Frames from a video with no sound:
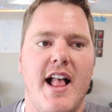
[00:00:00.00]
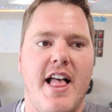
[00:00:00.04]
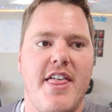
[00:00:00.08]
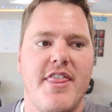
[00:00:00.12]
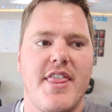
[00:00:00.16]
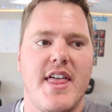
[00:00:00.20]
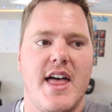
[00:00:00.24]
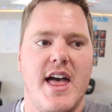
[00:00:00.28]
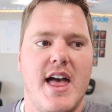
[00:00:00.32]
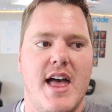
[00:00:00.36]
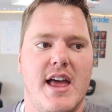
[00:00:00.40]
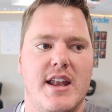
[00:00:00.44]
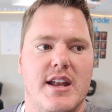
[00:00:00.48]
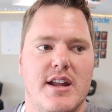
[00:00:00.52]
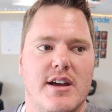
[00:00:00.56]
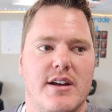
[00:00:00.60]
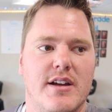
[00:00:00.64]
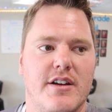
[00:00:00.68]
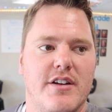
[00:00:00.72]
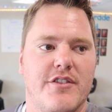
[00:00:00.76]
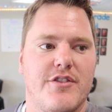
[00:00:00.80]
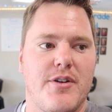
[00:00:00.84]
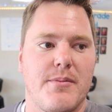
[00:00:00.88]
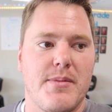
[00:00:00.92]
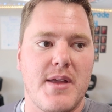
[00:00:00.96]
And then
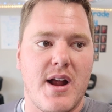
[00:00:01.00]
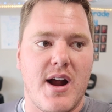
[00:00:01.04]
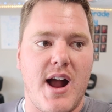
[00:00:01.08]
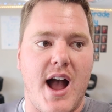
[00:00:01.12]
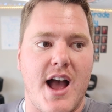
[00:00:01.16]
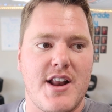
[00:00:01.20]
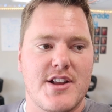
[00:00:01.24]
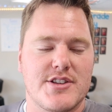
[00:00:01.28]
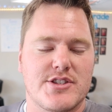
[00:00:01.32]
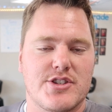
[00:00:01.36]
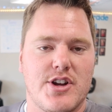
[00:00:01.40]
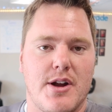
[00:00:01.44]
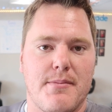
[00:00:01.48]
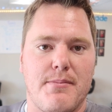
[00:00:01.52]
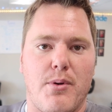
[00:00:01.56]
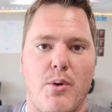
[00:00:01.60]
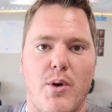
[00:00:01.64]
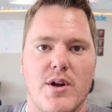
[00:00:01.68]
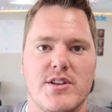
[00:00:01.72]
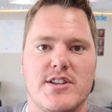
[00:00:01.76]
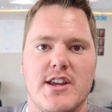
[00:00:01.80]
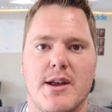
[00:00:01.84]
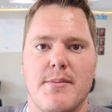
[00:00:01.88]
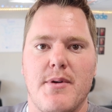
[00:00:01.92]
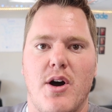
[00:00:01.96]
from there, I just start
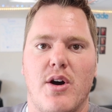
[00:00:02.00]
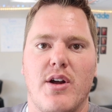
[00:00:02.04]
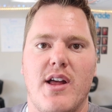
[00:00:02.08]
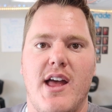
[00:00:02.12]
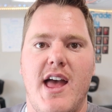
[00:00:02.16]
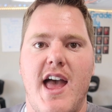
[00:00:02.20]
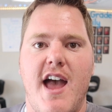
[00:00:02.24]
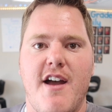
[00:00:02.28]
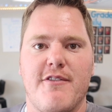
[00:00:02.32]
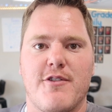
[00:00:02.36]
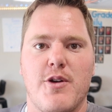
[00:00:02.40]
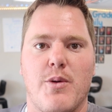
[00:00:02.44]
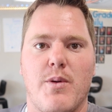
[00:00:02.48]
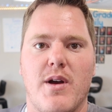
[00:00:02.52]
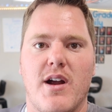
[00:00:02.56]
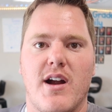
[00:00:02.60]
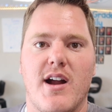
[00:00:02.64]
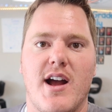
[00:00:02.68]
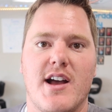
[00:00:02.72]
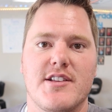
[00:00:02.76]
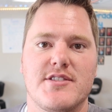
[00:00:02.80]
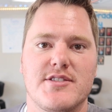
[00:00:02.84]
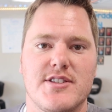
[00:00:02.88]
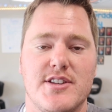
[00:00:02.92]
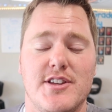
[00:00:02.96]
pointing them out
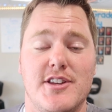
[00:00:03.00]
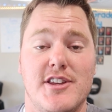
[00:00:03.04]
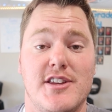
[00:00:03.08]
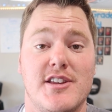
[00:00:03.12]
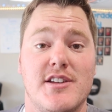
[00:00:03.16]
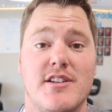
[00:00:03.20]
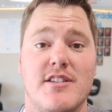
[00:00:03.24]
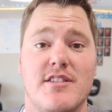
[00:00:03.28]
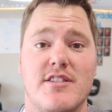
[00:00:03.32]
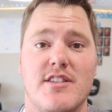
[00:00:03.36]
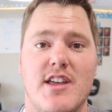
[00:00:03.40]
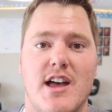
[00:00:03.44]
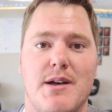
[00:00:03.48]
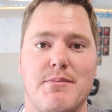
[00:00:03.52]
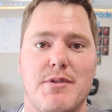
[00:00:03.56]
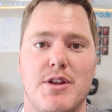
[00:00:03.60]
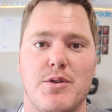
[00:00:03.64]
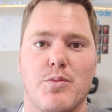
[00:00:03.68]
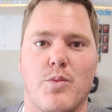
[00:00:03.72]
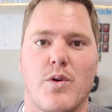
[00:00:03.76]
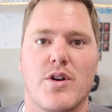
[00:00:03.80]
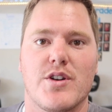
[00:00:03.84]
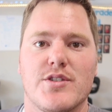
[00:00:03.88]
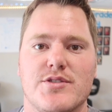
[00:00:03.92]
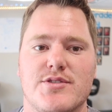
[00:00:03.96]
everywhere I see them
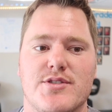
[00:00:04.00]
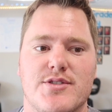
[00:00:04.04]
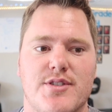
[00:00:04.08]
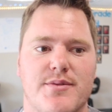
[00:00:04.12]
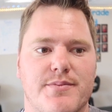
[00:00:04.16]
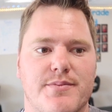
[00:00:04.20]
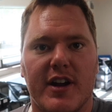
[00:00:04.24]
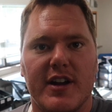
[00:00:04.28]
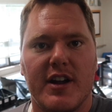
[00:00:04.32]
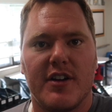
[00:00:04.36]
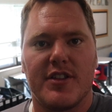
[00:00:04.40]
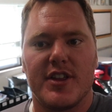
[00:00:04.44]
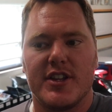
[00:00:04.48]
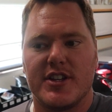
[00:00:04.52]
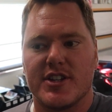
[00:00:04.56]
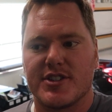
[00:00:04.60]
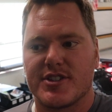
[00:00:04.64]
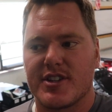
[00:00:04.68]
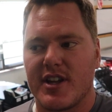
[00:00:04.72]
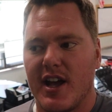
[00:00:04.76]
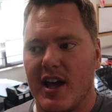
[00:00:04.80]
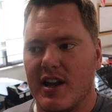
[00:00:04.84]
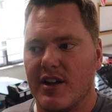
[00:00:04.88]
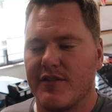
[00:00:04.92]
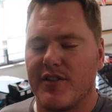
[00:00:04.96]
in words. now they
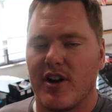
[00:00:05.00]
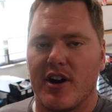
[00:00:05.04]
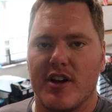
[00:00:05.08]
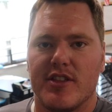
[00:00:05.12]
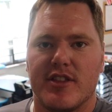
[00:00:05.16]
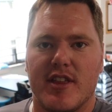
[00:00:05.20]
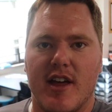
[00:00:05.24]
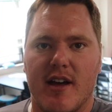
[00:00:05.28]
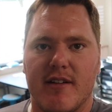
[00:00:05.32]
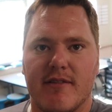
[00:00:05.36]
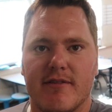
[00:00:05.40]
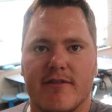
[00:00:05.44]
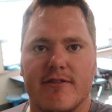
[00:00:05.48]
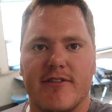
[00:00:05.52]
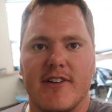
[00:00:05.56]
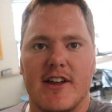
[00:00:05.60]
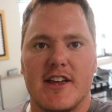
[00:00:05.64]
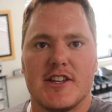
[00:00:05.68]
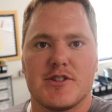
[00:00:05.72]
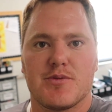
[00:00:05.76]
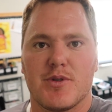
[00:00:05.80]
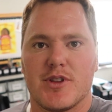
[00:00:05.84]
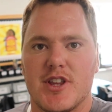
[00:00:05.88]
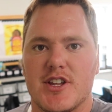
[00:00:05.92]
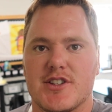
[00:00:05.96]
just kind of are in that
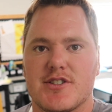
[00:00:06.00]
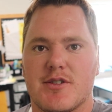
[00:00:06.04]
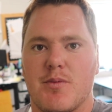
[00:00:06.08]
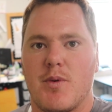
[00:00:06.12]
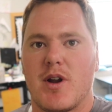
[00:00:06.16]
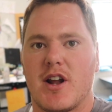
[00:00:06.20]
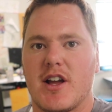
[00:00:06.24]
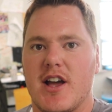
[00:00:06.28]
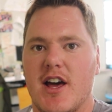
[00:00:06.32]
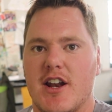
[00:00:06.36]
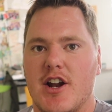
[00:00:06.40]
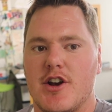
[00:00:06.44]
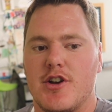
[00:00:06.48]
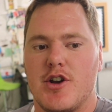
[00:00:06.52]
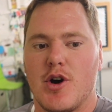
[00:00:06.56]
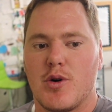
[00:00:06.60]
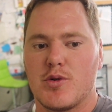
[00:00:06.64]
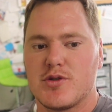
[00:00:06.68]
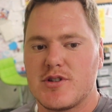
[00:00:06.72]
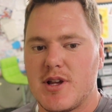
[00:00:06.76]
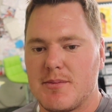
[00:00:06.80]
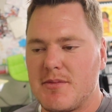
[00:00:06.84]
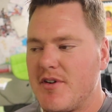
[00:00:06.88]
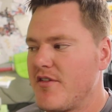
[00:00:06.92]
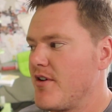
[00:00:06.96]
phase where they just want to kind of know
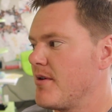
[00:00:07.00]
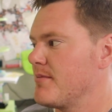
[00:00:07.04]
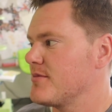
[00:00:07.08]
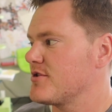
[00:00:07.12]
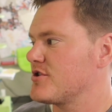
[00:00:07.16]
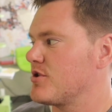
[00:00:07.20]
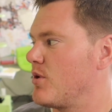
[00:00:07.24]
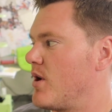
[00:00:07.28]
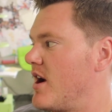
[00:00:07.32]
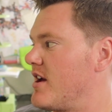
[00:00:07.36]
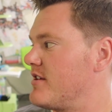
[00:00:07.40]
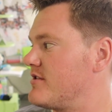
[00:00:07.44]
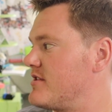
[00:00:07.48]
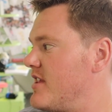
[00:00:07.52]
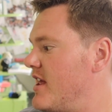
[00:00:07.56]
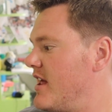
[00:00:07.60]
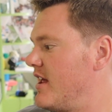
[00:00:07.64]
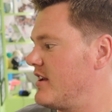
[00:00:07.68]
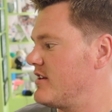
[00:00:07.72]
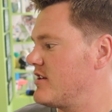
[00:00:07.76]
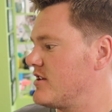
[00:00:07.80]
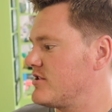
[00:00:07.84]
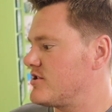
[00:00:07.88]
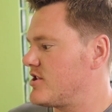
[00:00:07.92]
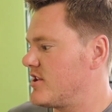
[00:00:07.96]
some of them. So I
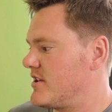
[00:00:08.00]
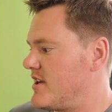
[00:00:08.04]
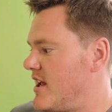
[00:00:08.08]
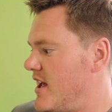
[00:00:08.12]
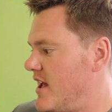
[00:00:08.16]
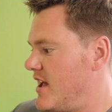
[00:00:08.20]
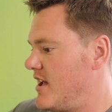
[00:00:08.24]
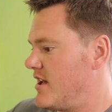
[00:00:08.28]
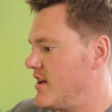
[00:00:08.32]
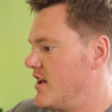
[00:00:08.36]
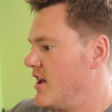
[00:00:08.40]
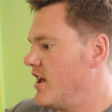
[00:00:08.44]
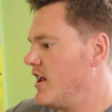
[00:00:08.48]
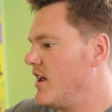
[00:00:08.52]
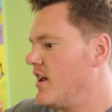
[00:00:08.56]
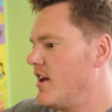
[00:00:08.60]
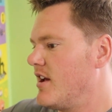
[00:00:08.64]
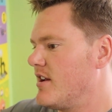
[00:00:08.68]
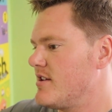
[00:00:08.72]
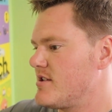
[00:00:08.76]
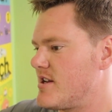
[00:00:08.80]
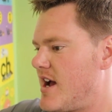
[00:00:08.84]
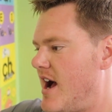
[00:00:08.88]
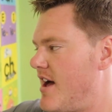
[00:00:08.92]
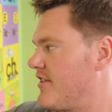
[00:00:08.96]
then today
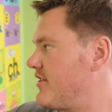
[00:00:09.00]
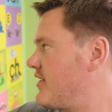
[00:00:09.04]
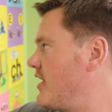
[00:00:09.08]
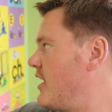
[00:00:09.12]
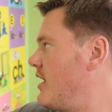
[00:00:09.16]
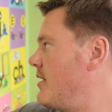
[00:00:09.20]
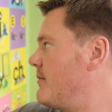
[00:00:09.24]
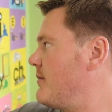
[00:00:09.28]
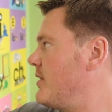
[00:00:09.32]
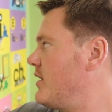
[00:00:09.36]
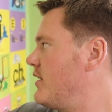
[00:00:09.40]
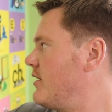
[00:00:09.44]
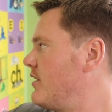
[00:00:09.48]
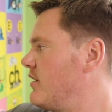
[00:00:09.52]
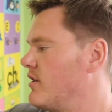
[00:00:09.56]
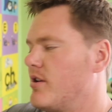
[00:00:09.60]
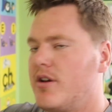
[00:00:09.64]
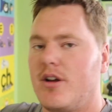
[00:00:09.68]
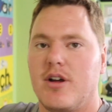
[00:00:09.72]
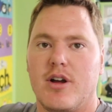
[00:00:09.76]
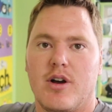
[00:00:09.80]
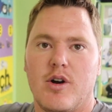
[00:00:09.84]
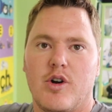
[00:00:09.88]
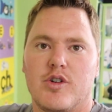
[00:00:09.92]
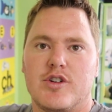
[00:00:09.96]
taught them
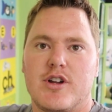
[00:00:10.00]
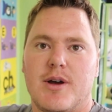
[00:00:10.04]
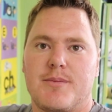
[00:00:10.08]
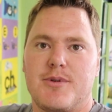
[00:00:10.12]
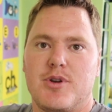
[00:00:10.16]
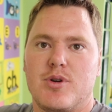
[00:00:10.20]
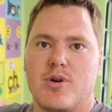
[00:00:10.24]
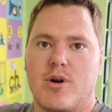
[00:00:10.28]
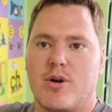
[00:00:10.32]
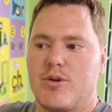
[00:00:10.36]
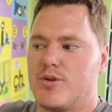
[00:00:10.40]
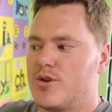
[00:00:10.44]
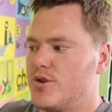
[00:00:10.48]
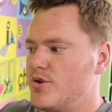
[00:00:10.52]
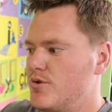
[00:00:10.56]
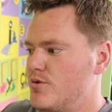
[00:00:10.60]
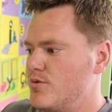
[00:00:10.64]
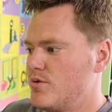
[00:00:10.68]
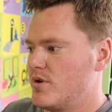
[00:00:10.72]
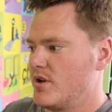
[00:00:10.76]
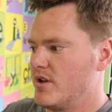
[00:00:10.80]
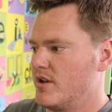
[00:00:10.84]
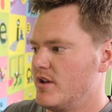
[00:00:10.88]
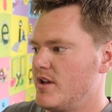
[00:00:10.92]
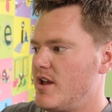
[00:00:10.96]

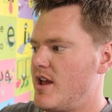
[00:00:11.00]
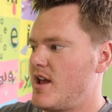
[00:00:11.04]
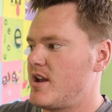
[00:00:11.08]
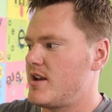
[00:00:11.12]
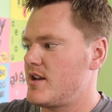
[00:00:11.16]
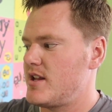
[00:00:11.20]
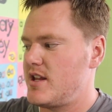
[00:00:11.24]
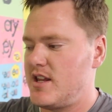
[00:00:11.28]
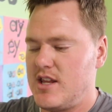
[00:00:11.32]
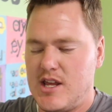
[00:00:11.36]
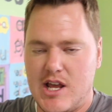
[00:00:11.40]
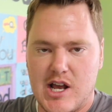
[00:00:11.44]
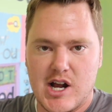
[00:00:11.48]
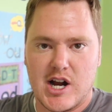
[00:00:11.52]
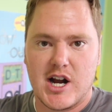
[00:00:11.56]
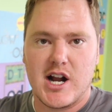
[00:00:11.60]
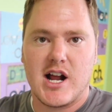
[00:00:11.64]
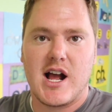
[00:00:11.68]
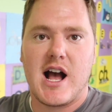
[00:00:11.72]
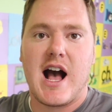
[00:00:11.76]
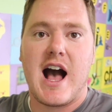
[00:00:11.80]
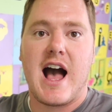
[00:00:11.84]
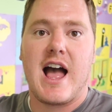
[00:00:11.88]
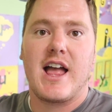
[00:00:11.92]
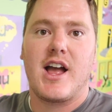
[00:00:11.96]
O-W-O-U and
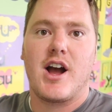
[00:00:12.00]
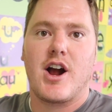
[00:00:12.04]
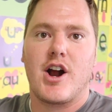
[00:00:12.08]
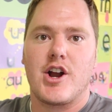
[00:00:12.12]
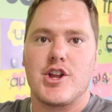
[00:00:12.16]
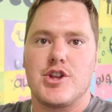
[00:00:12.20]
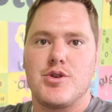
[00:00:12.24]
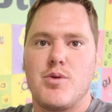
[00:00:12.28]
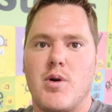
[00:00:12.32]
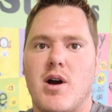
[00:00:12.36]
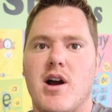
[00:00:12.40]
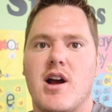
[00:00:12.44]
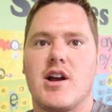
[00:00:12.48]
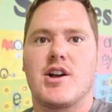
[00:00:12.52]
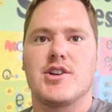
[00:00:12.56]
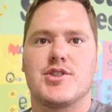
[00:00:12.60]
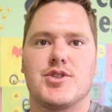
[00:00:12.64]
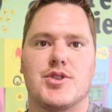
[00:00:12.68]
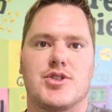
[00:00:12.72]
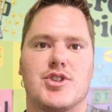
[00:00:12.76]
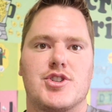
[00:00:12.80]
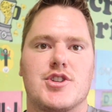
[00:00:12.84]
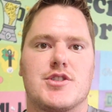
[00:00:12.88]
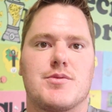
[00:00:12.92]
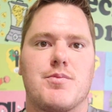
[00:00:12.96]
E-R-I-R-U-R, because
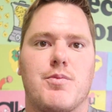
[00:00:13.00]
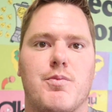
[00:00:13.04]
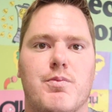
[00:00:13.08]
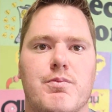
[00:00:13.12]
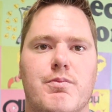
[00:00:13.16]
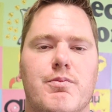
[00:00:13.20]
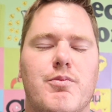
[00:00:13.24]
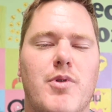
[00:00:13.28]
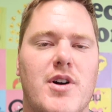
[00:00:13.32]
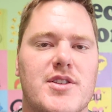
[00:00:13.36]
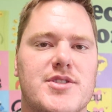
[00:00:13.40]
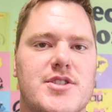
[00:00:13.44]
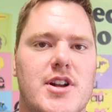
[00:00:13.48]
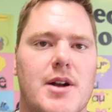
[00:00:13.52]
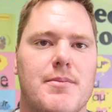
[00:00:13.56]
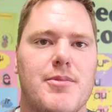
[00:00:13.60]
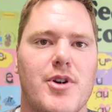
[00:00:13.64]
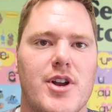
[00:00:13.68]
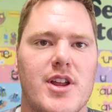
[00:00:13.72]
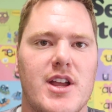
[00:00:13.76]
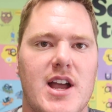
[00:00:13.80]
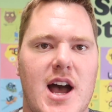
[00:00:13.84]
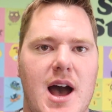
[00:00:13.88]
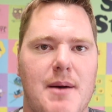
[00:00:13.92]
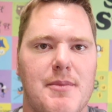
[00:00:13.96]
those are just ones that are
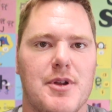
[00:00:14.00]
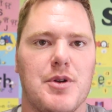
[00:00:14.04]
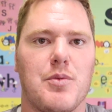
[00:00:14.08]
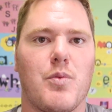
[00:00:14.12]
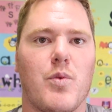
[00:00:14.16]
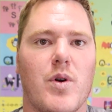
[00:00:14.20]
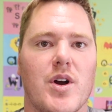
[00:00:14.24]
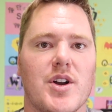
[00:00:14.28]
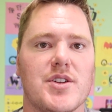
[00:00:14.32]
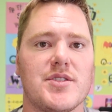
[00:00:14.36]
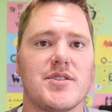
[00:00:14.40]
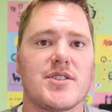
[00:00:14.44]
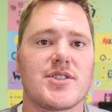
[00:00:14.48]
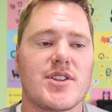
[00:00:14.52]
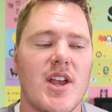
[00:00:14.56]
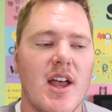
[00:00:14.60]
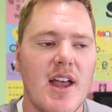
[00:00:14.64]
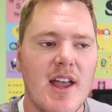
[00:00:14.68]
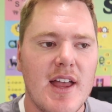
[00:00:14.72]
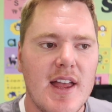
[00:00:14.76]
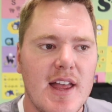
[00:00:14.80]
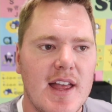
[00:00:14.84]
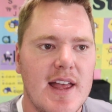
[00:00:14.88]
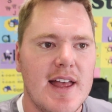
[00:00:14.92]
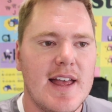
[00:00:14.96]
pretty common in words.
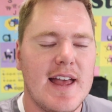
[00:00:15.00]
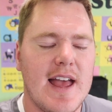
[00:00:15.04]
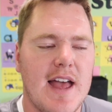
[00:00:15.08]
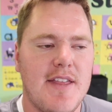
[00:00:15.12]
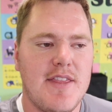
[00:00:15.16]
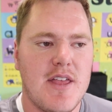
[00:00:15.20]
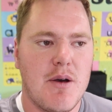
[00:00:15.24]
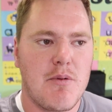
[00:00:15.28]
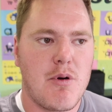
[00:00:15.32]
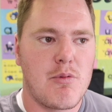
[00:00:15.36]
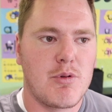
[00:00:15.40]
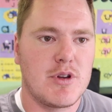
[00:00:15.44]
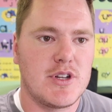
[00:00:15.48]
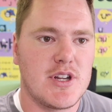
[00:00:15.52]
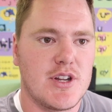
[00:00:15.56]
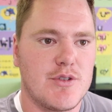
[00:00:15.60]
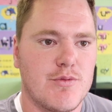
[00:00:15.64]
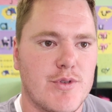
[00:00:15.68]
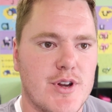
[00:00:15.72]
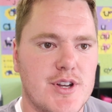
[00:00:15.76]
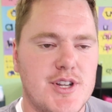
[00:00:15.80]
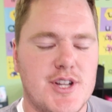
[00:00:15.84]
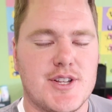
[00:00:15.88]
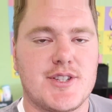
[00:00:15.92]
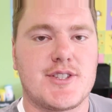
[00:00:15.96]
And then when we did
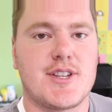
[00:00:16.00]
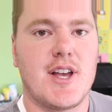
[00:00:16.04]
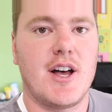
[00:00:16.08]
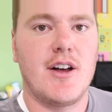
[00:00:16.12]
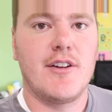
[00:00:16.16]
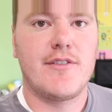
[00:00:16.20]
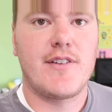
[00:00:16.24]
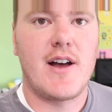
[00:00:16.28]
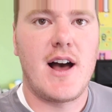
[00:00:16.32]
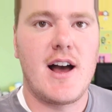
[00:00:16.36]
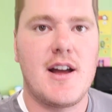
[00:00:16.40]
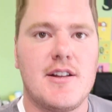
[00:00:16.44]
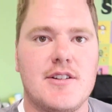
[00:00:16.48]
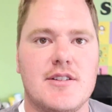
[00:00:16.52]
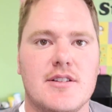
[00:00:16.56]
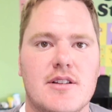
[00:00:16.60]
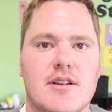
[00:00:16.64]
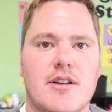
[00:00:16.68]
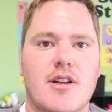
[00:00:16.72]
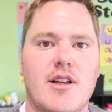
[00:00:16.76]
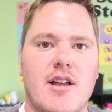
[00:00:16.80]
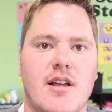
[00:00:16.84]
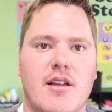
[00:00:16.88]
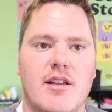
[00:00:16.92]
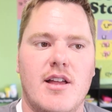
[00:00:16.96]
read to self, I
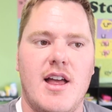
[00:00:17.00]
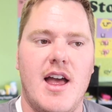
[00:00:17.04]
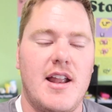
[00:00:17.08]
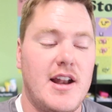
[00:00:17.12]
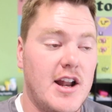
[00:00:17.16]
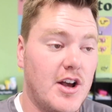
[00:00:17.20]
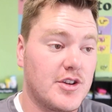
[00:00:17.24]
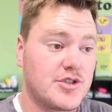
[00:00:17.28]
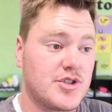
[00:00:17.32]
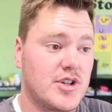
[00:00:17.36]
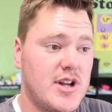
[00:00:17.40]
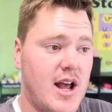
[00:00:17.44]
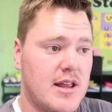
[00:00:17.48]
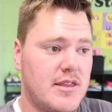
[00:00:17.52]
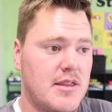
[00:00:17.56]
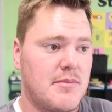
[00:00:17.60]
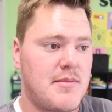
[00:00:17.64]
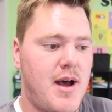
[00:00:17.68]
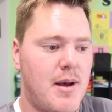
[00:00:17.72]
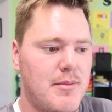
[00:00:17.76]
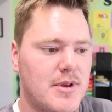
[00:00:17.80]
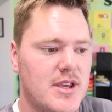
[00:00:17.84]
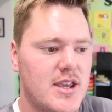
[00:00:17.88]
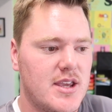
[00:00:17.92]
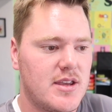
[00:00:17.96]
also taught the
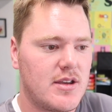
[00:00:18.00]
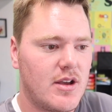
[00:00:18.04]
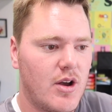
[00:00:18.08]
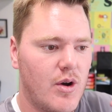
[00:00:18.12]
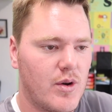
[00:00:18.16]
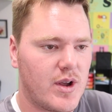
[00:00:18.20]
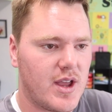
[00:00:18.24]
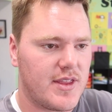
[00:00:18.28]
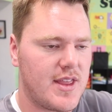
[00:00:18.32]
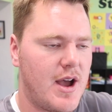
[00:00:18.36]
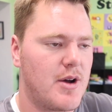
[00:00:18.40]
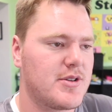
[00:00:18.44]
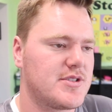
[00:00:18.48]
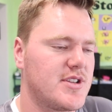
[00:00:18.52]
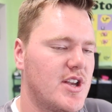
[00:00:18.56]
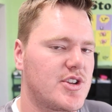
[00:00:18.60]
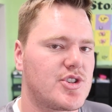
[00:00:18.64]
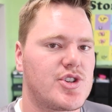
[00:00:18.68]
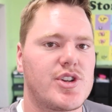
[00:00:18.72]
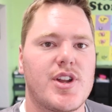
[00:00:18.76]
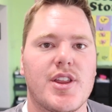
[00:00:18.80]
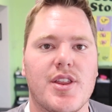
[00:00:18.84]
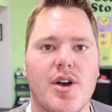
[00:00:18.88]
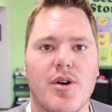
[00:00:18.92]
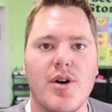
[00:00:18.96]
Mommy E. Okay, that was
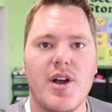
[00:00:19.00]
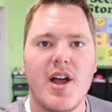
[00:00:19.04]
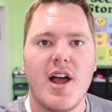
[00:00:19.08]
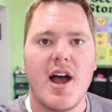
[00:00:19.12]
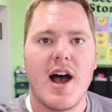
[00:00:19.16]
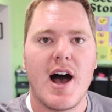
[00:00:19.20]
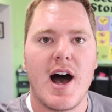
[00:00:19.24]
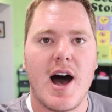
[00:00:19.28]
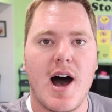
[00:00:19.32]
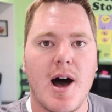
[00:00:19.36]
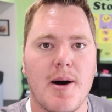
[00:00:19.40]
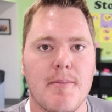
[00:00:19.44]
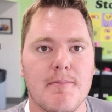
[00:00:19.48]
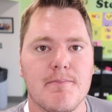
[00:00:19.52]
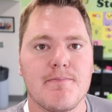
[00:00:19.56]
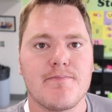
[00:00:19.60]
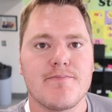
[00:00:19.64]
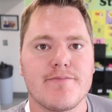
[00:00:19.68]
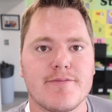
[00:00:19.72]
yesterday though.